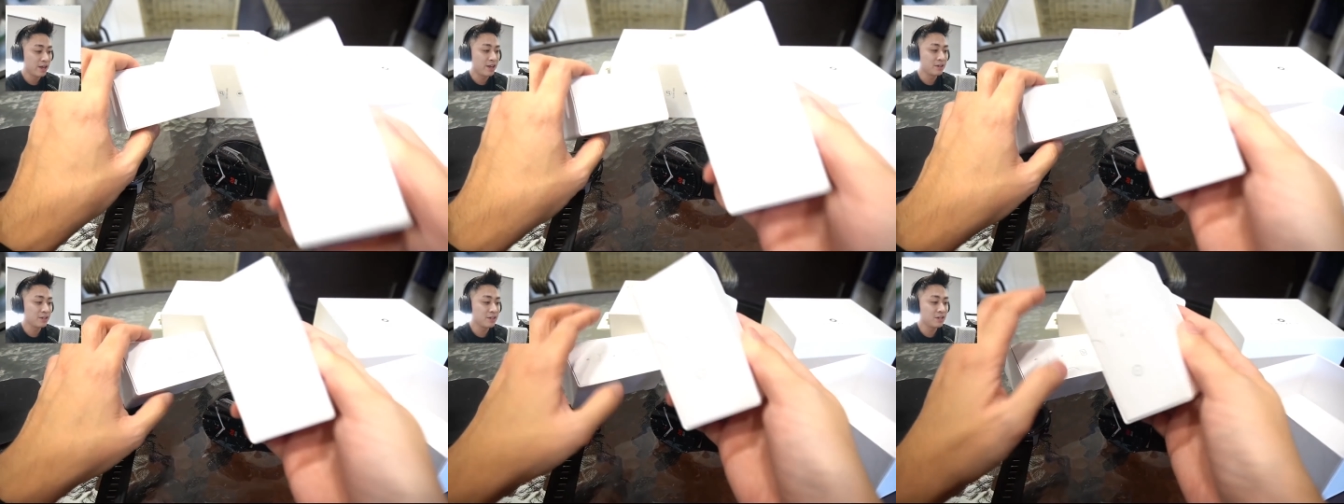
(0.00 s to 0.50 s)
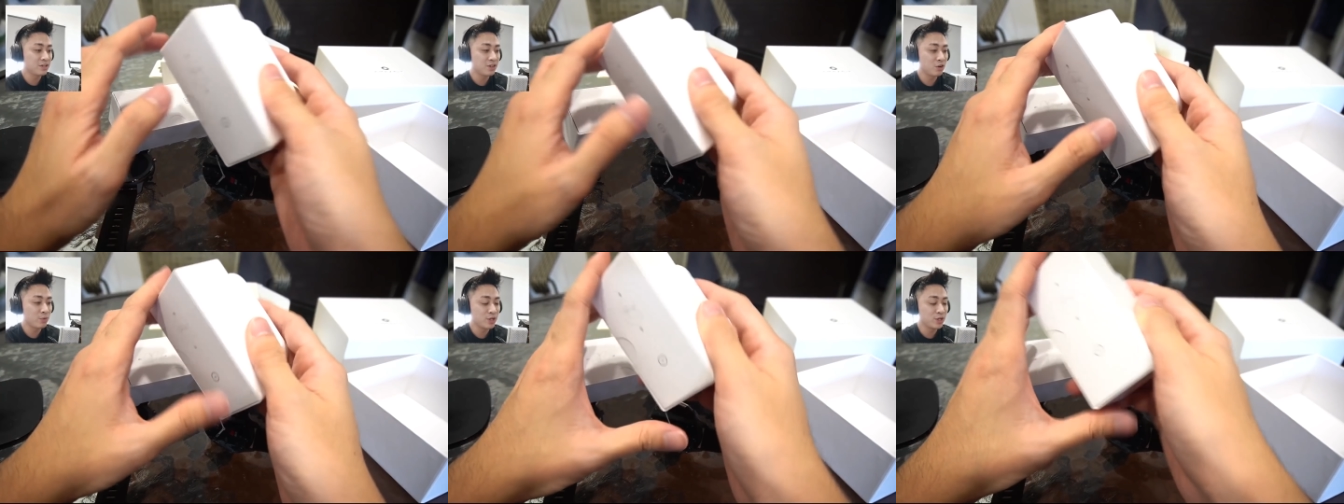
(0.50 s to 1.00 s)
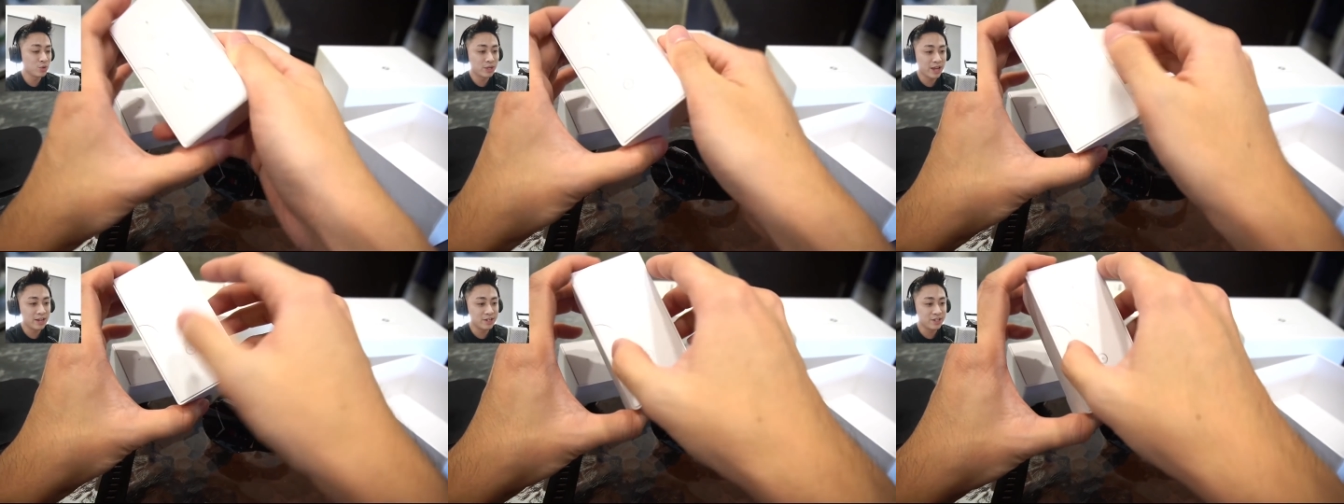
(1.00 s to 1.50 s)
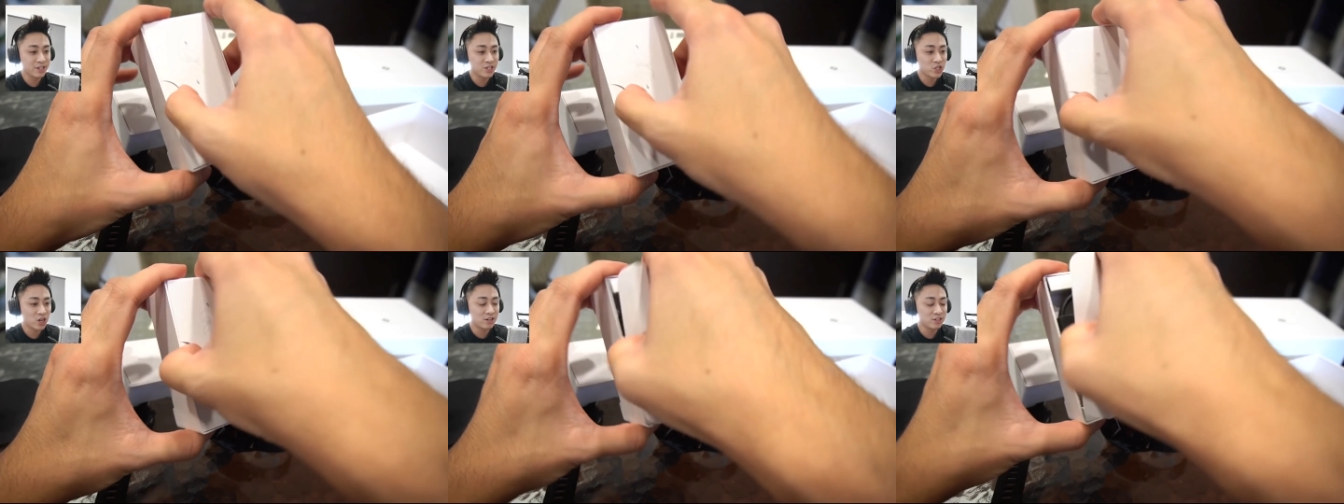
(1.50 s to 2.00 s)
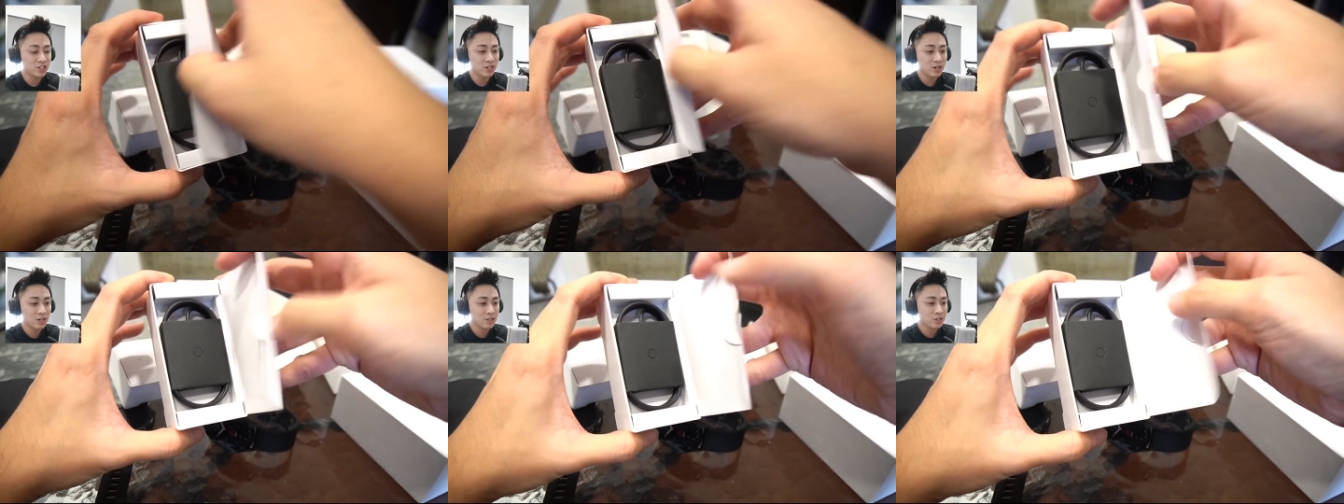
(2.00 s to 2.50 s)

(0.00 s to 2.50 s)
And in here, we do get the charger.